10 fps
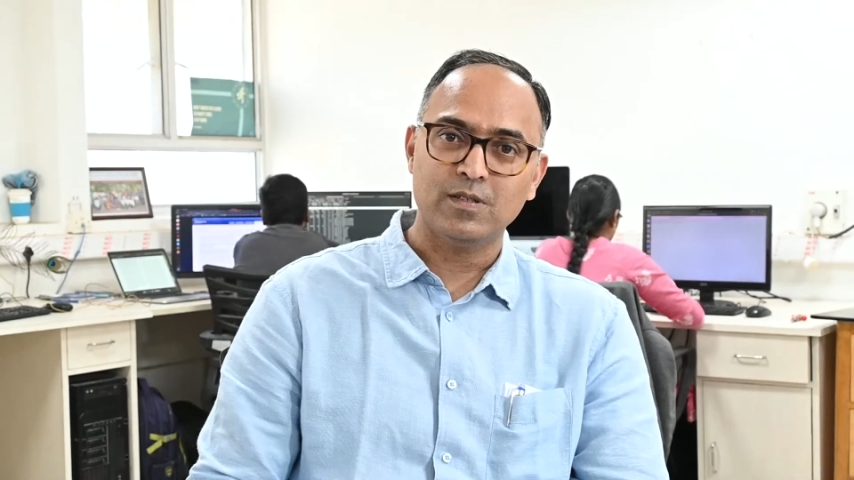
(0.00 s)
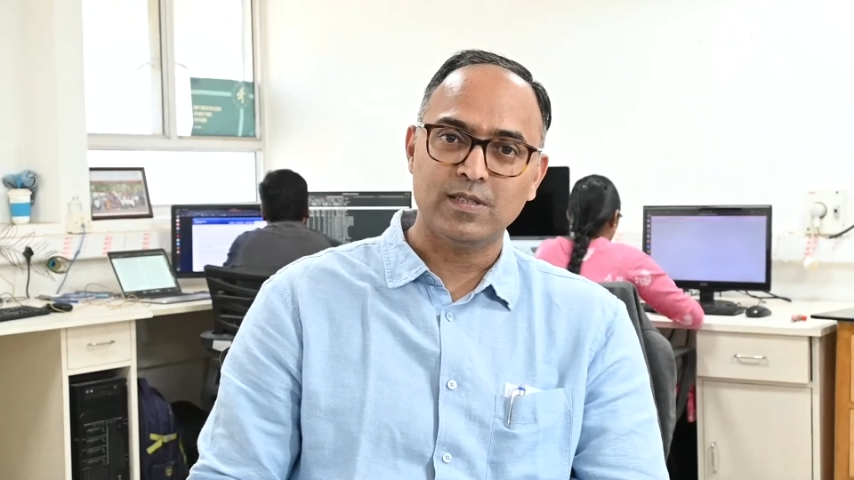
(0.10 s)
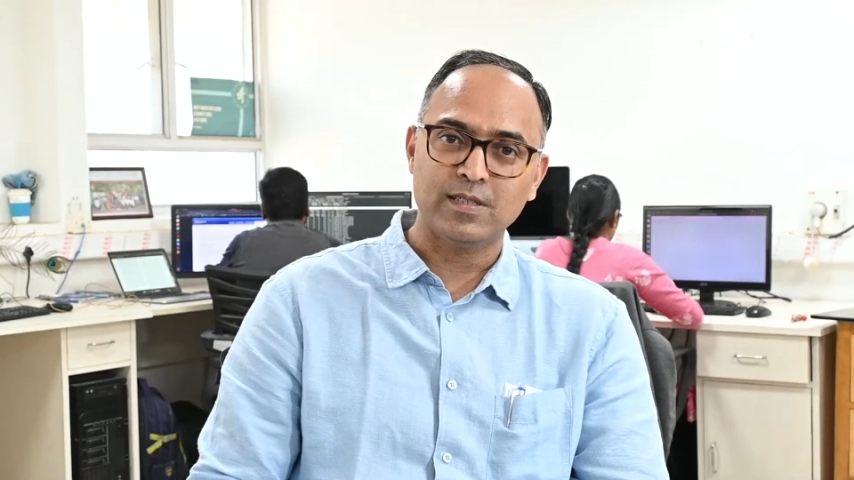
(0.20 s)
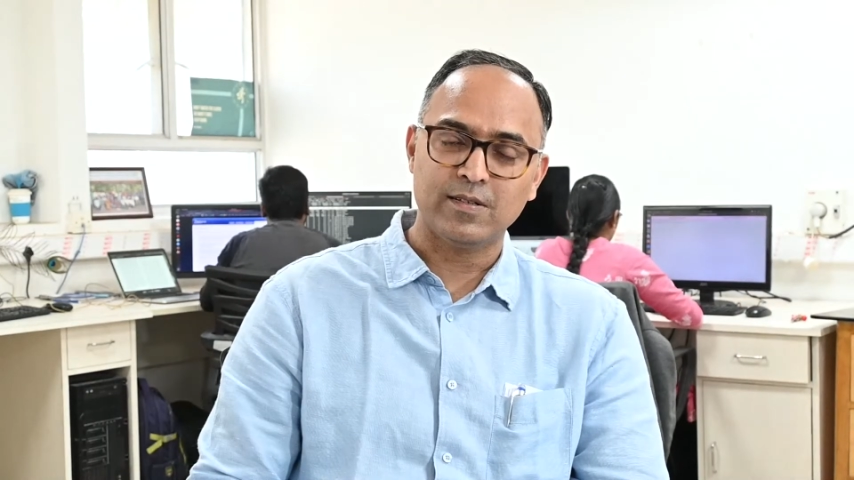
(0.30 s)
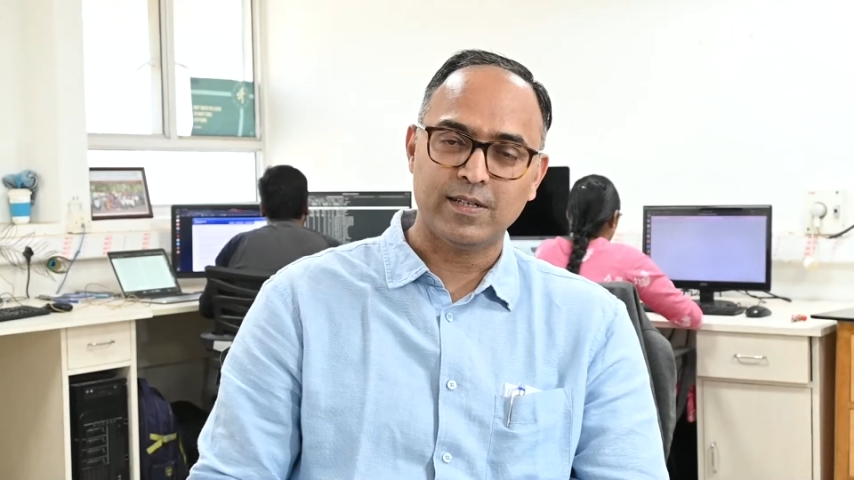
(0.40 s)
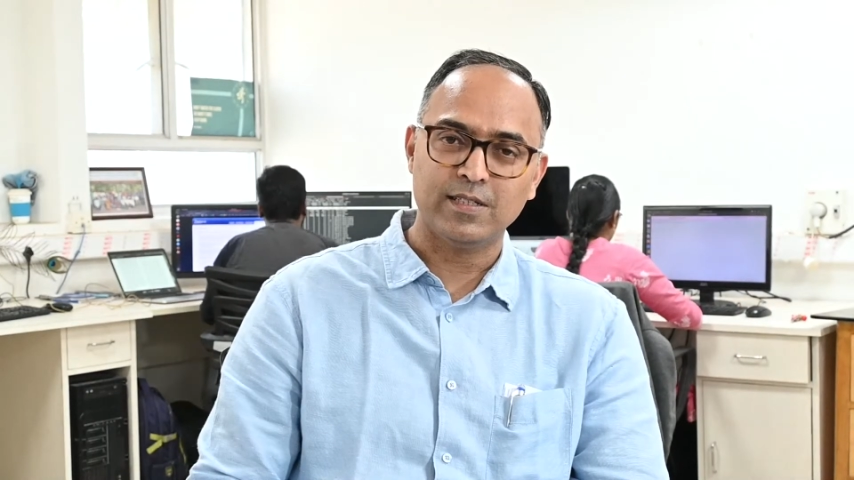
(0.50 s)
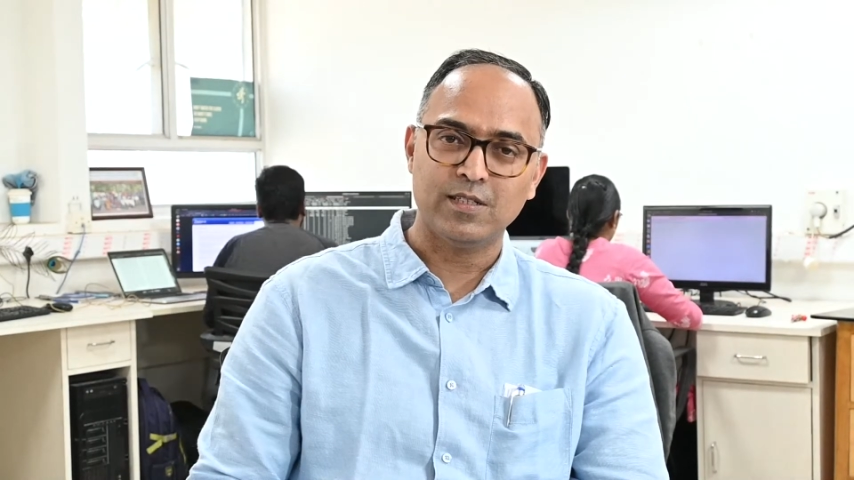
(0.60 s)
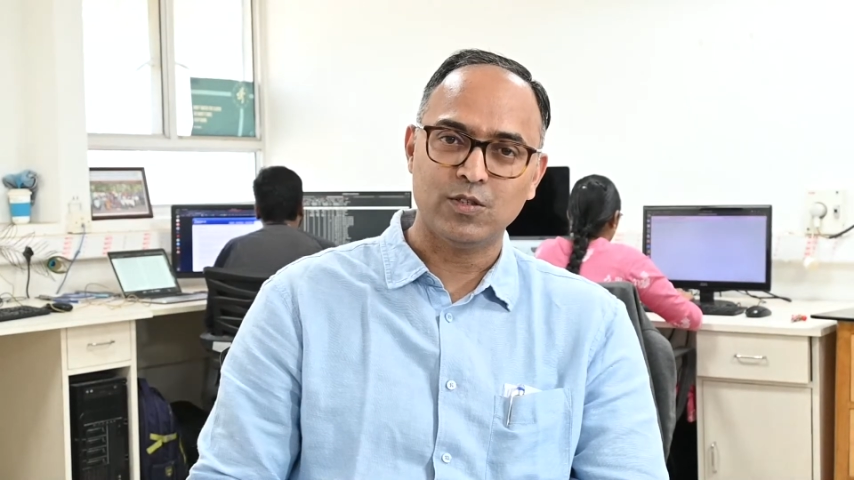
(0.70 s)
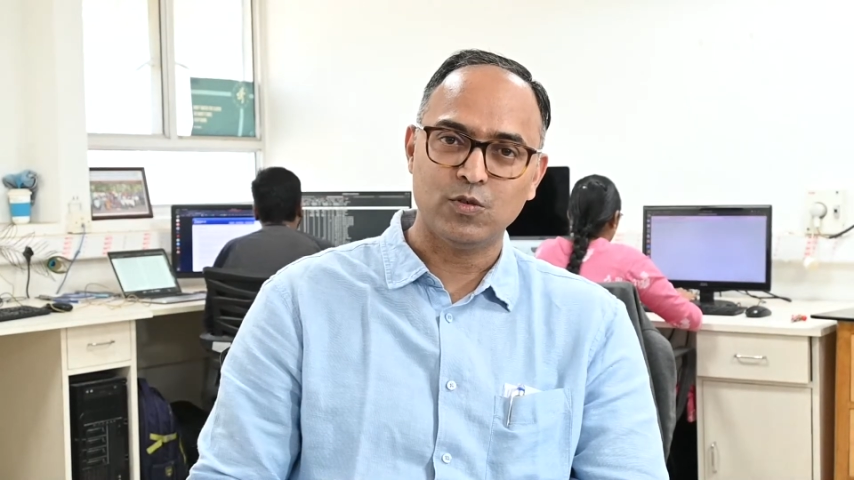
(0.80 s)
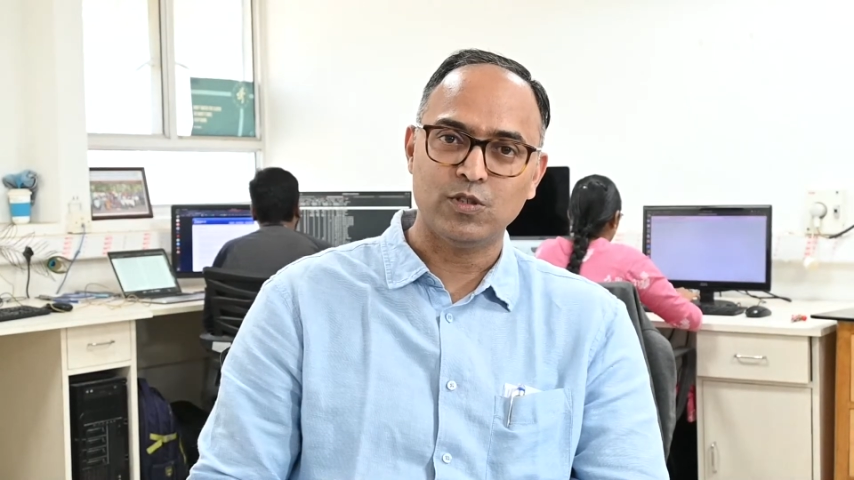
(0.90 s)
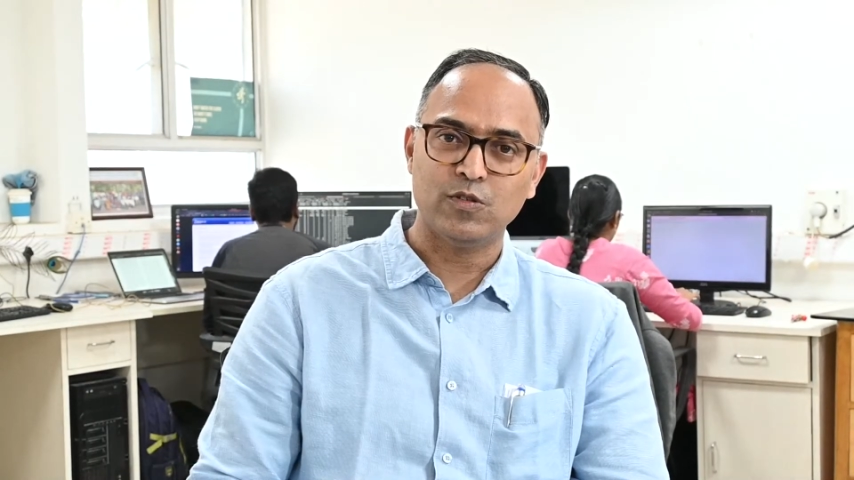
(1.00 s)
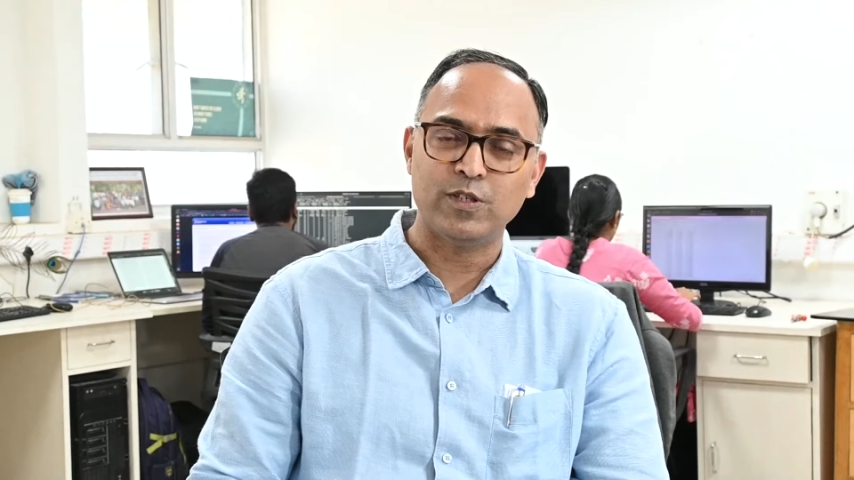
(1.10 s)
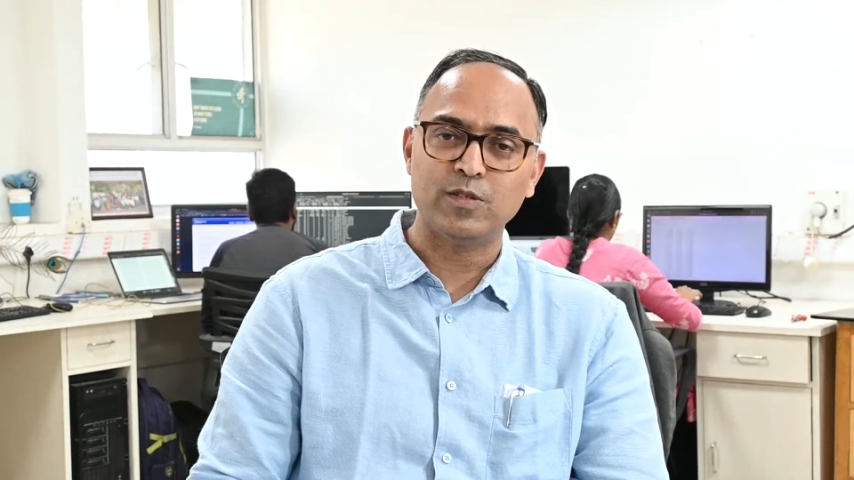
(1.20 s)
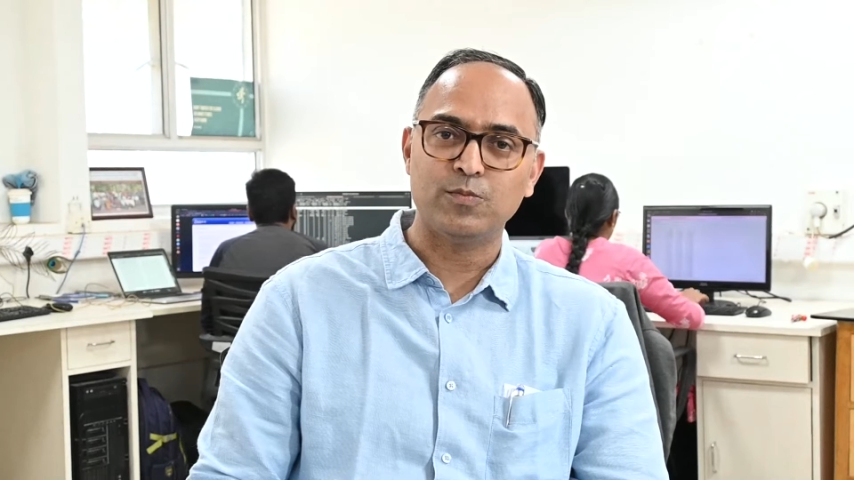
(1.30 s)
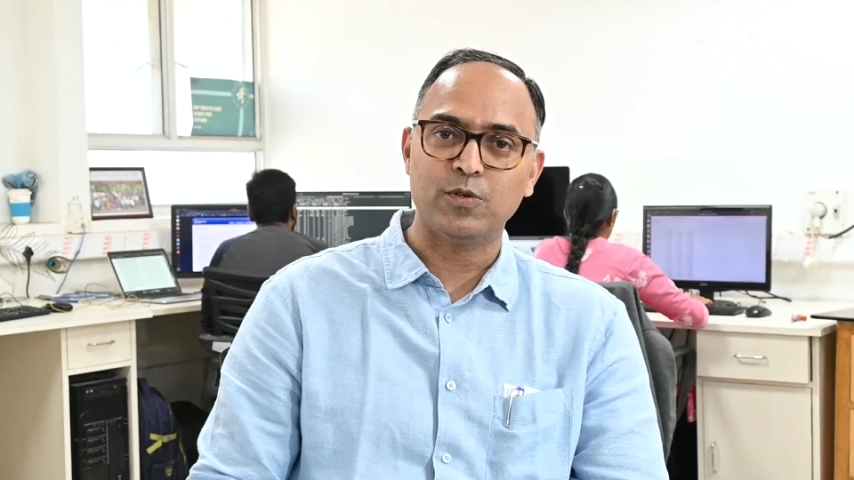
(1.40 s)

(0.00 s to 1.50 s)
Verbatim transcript: in creating new innovative